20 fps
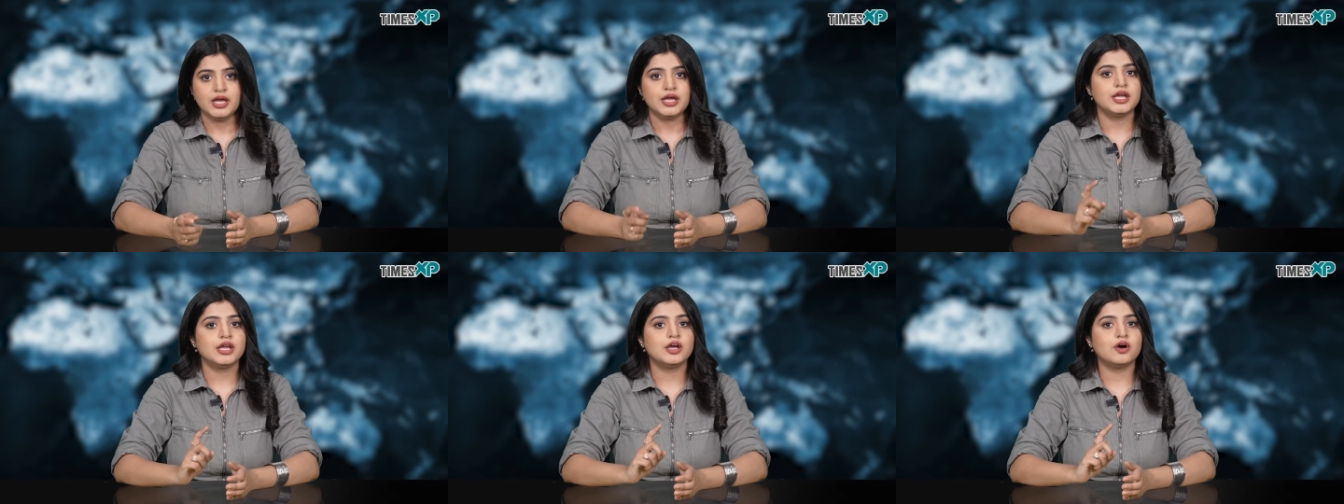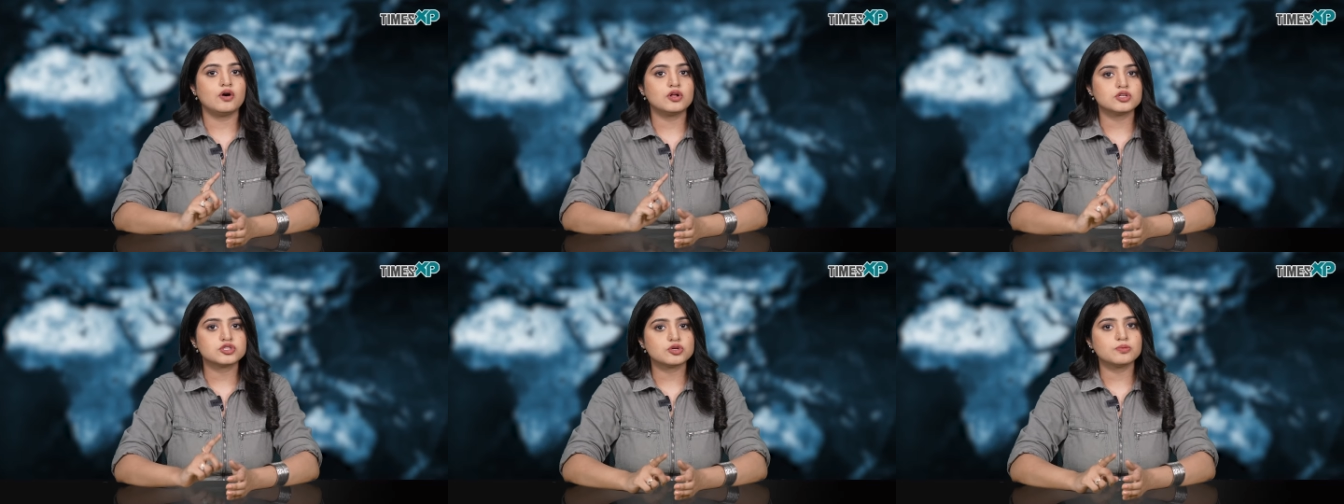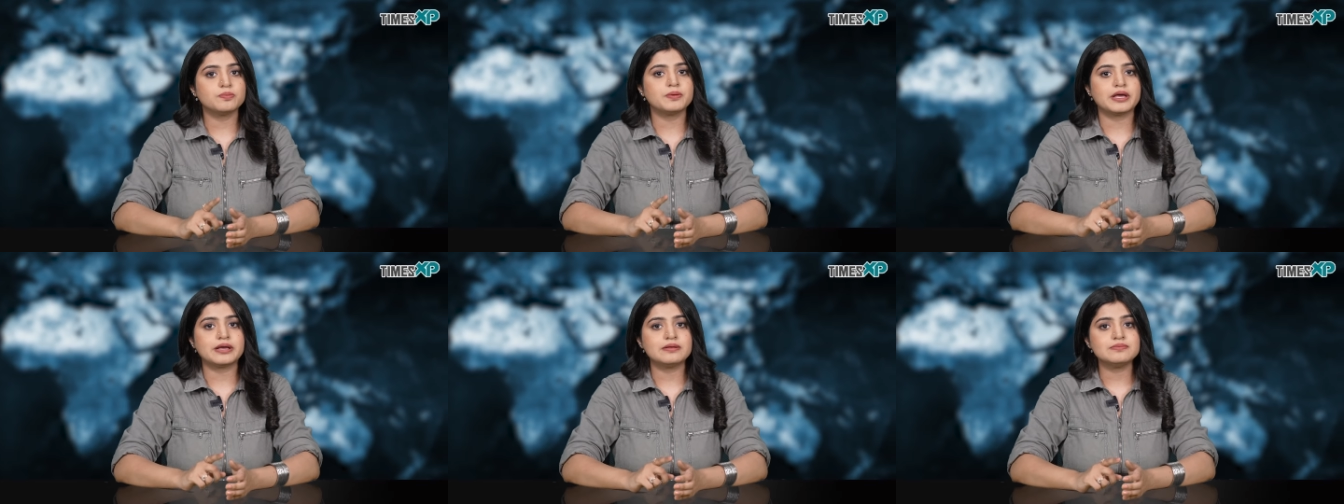he
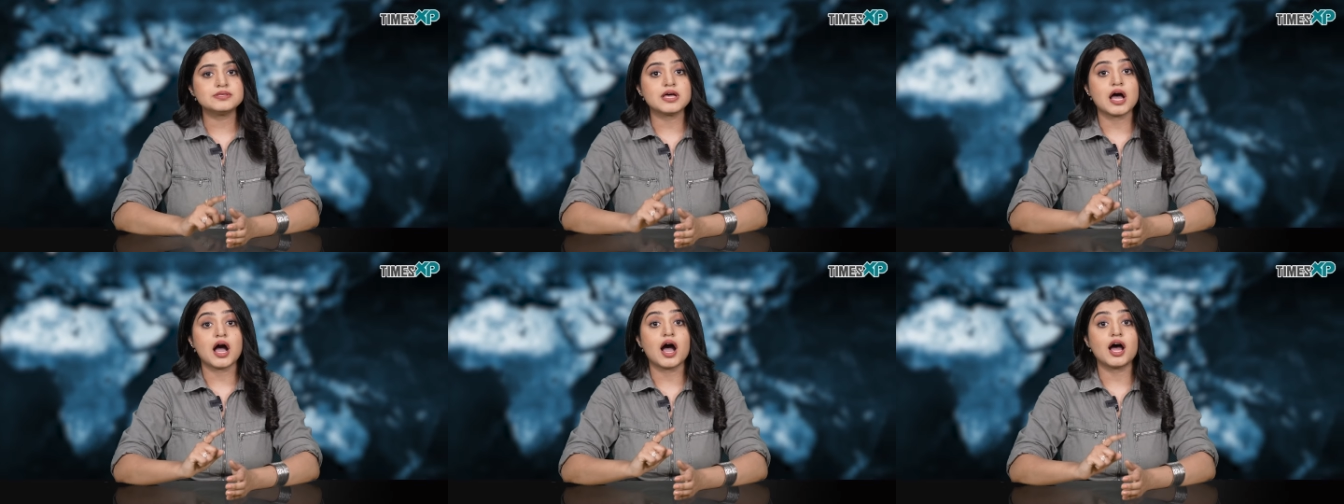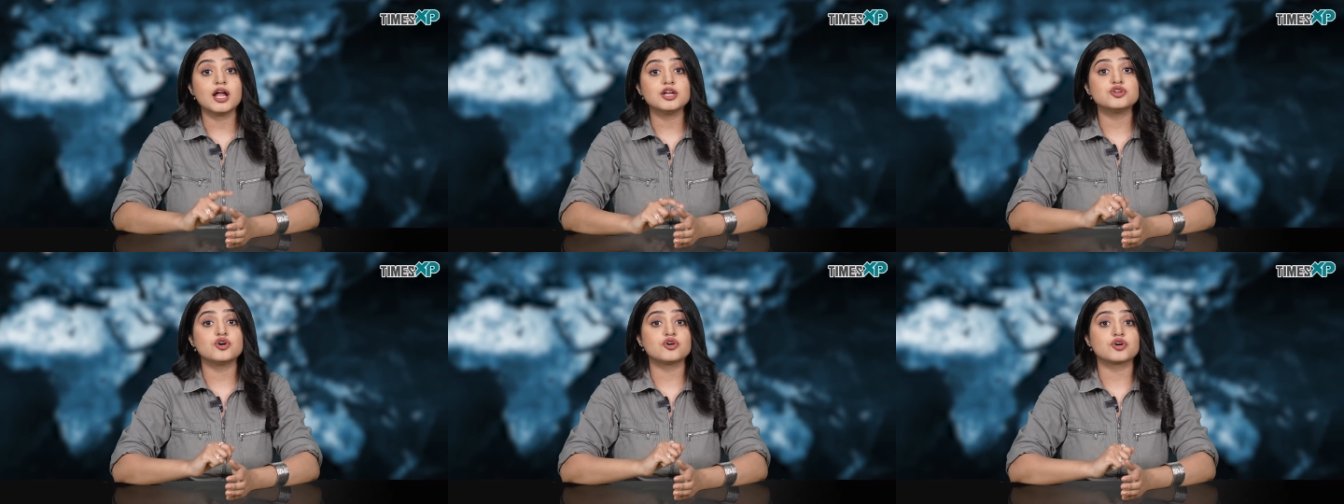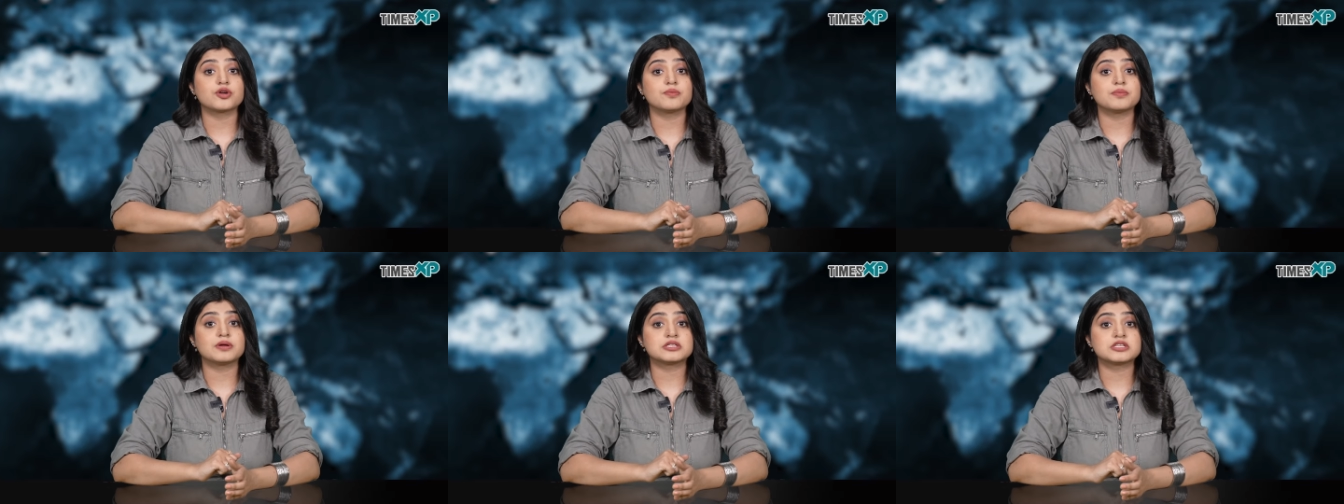also blames
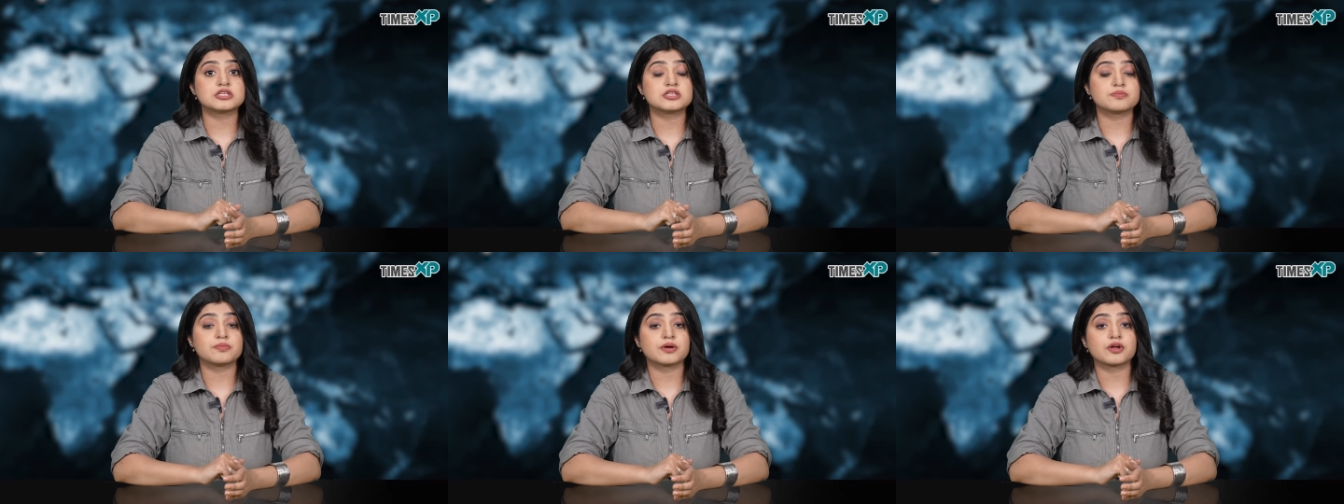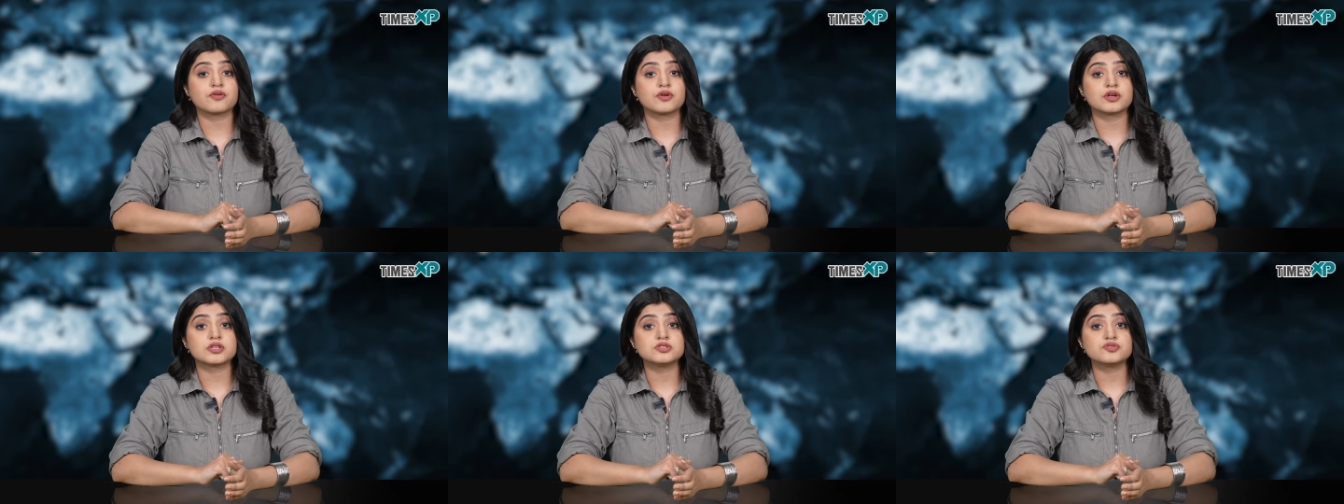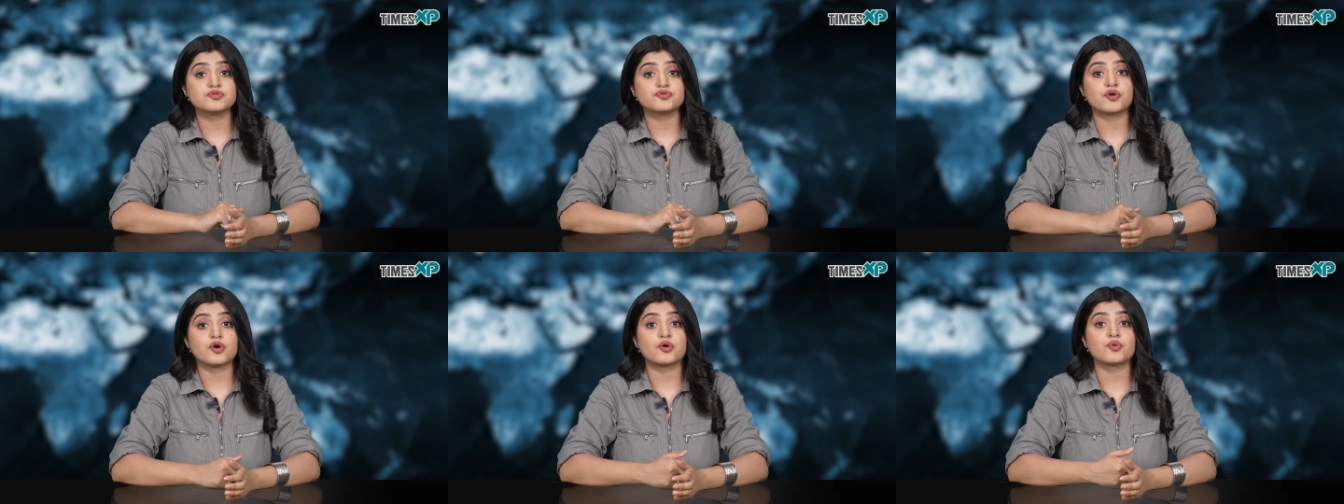undocumented
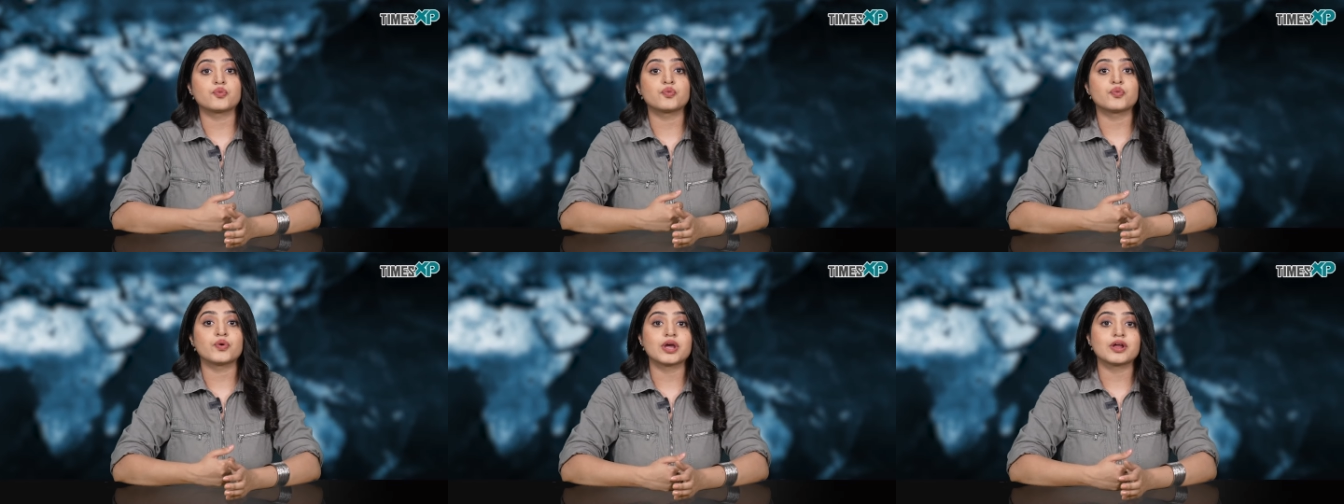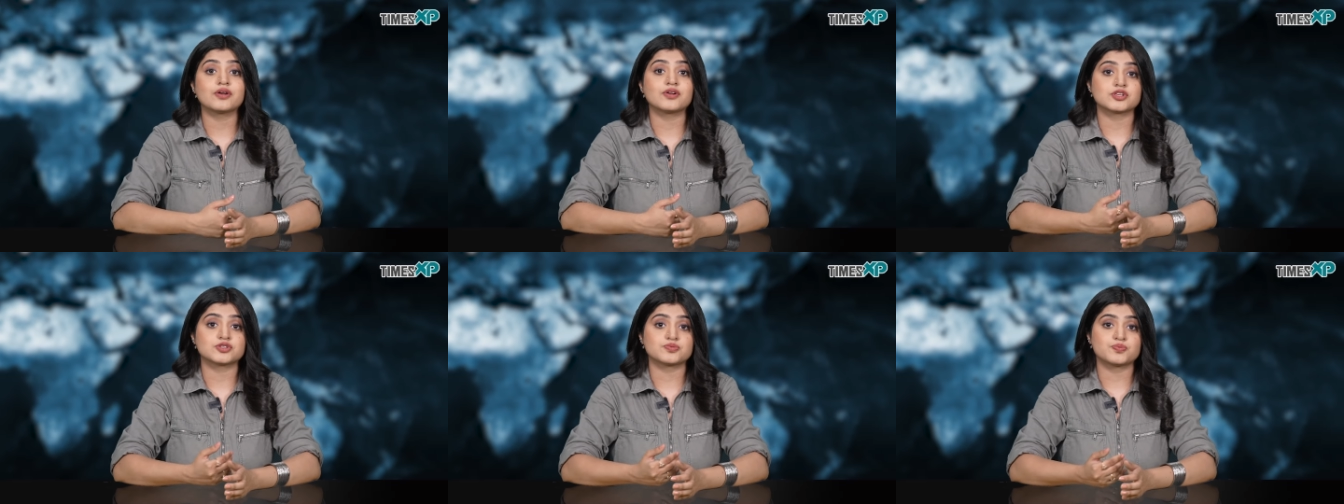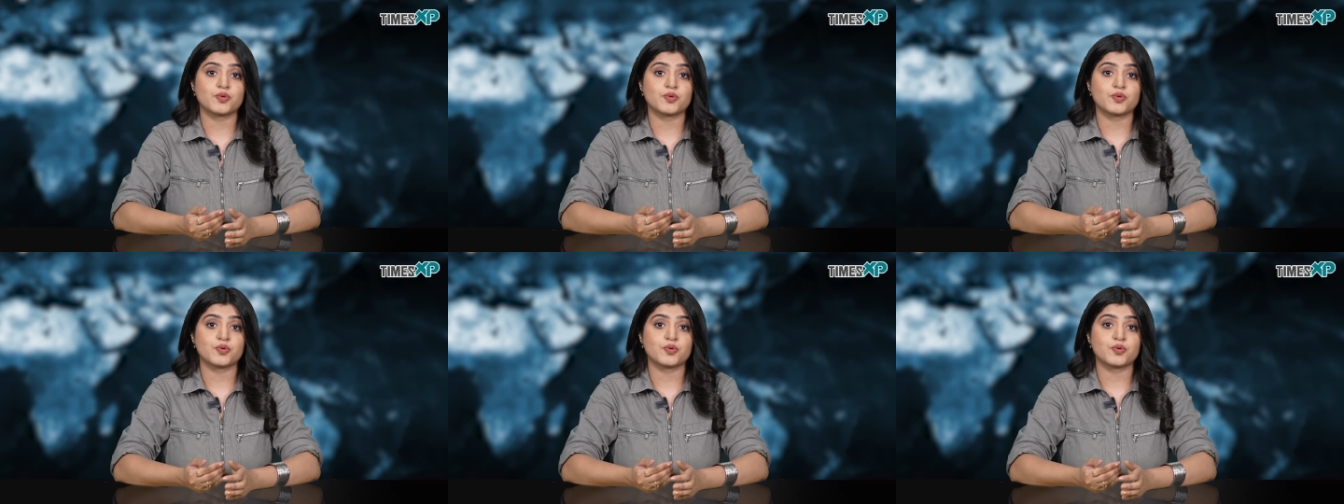immigrants for various